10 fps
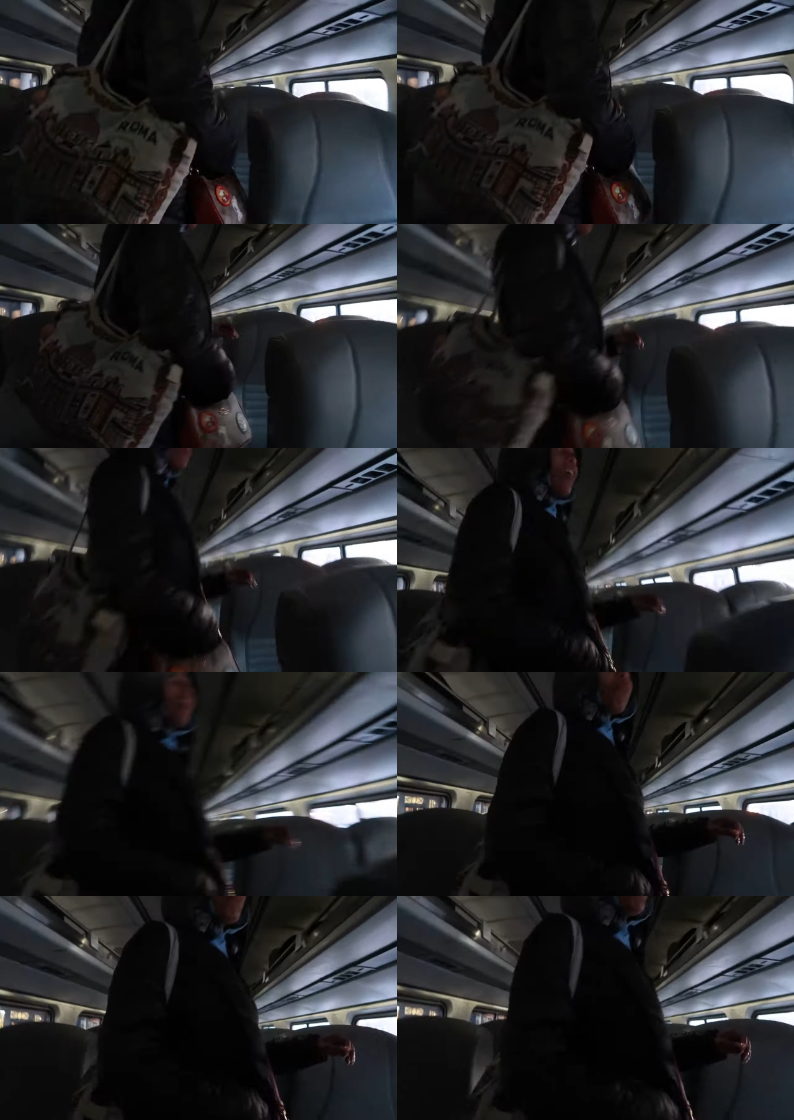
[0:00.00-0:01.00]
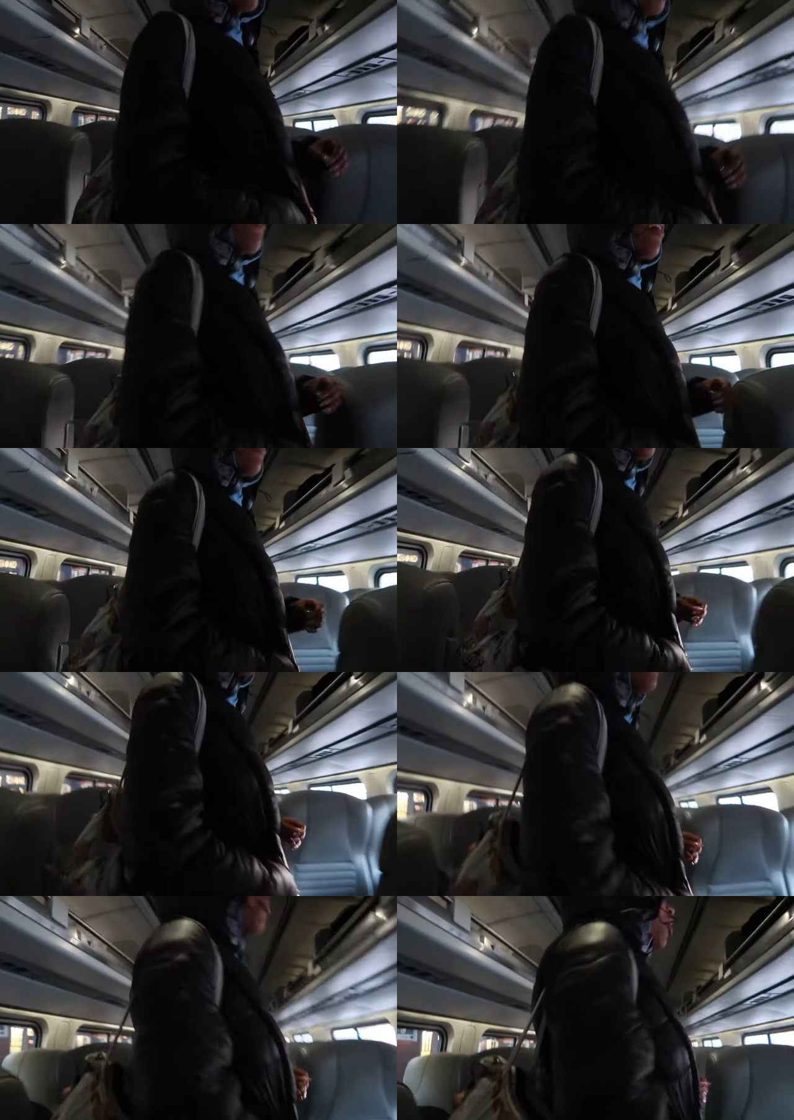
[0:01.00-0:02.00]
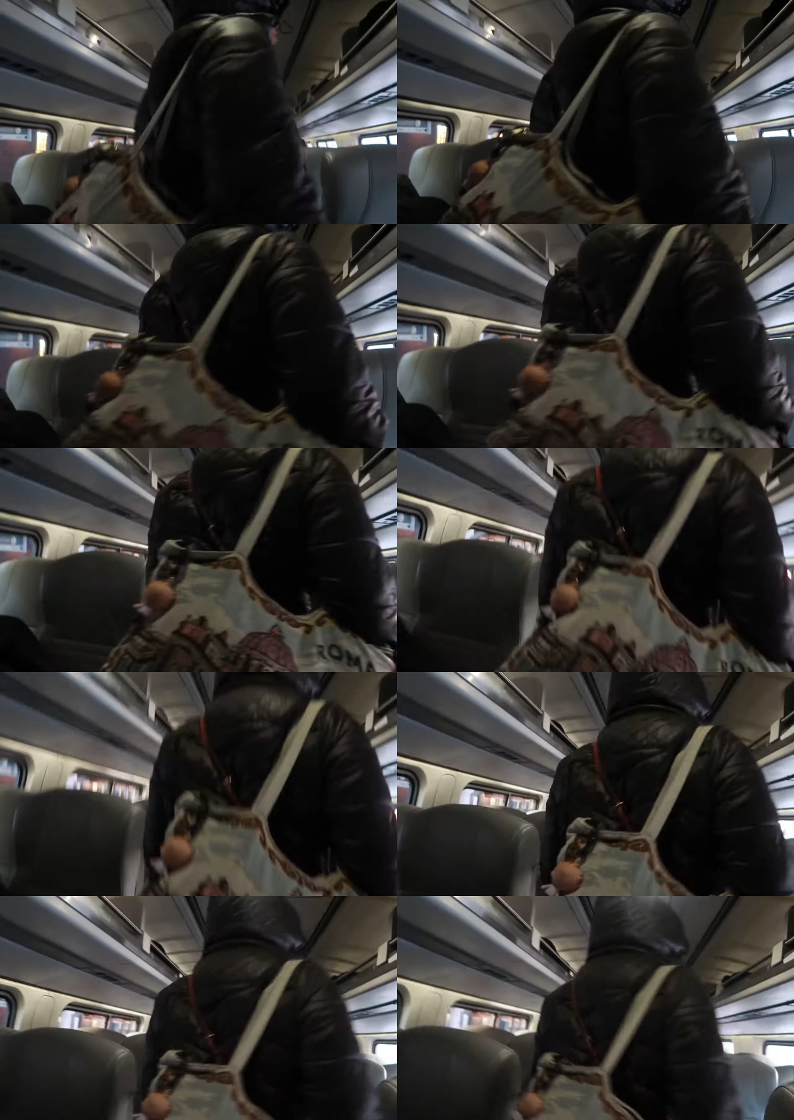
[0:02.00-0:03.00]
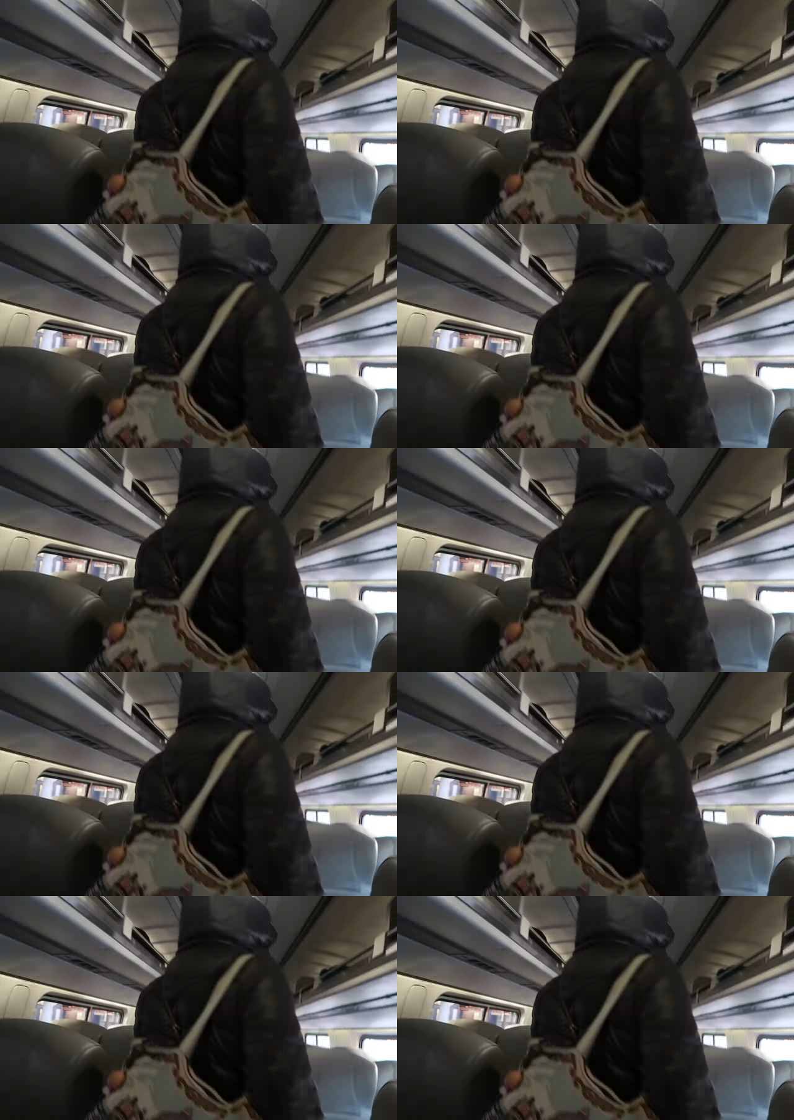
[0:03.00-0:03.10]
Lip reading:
Nobody's mouth can be seen.